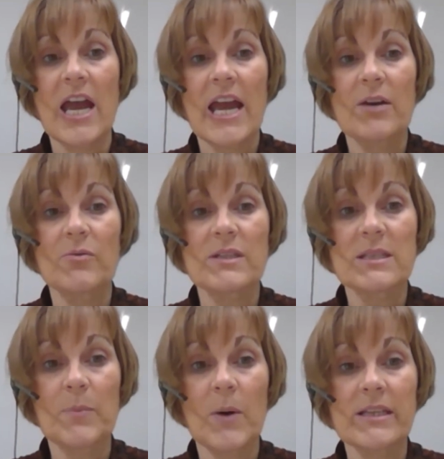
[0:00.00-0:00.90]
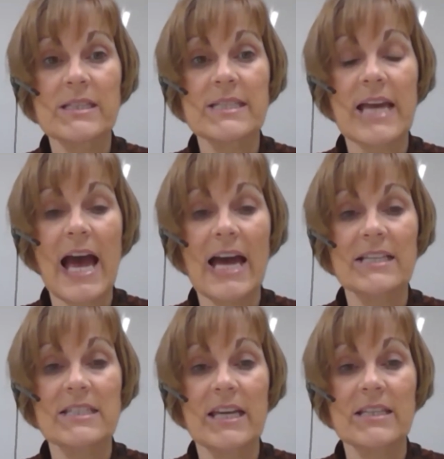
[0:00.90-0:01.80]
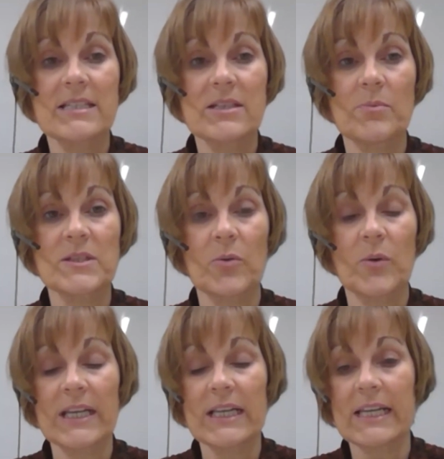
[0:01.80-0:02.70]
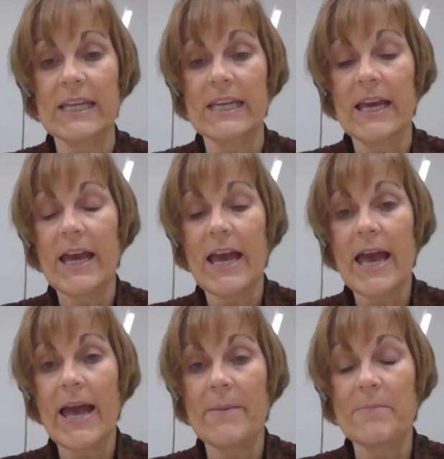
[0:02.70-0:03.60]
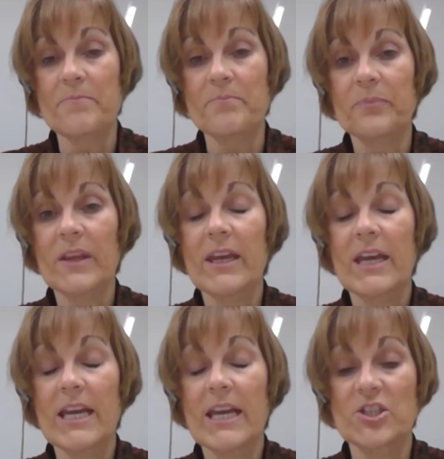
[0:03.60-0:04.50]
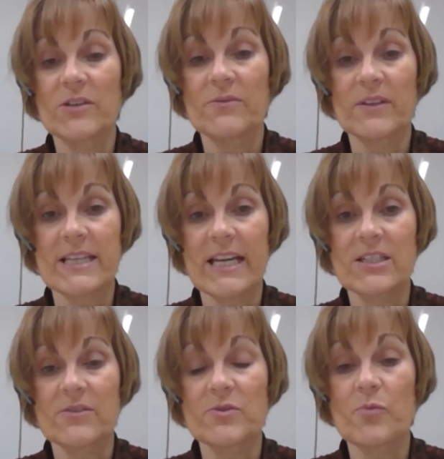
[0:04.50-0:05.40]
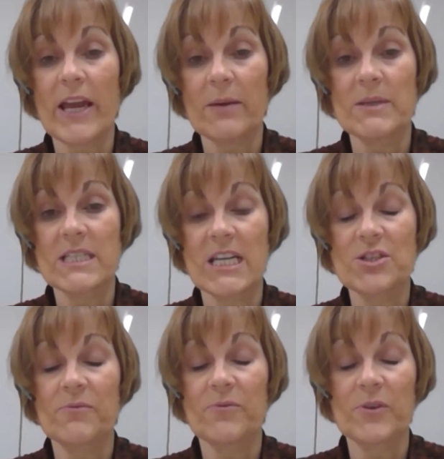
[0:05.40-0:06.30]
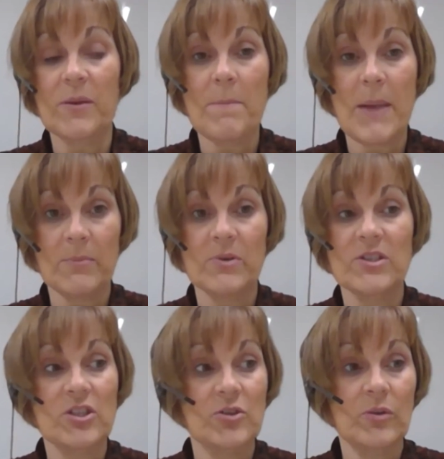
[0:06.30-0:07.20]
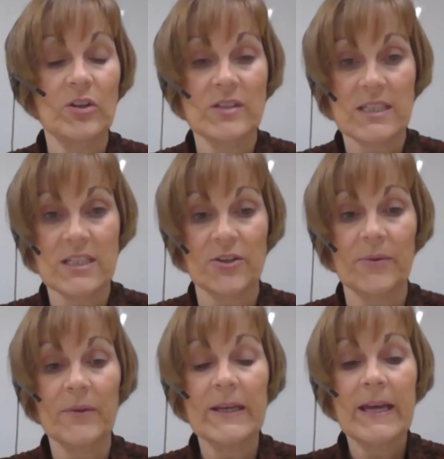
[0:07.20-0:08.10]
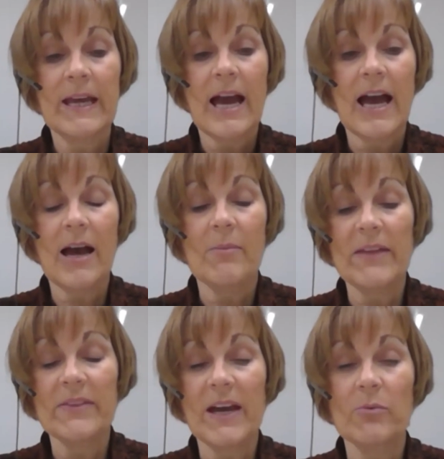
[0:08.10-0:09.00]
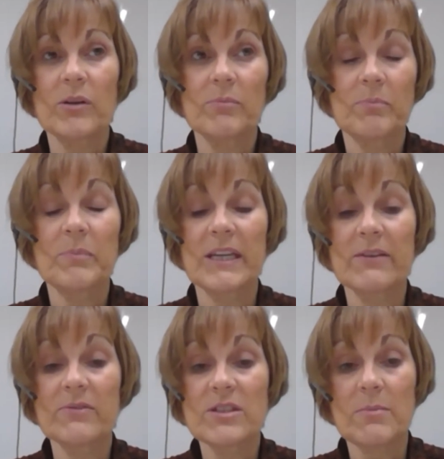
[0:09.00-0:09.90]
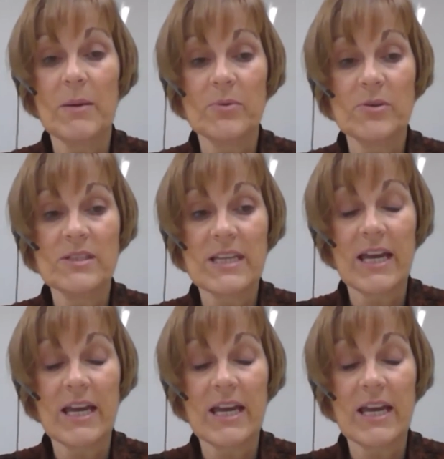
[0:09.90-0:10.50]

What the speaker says: a response, and then subsequently a Chief Executive's recommendation for the members to consider. And that will be given to the members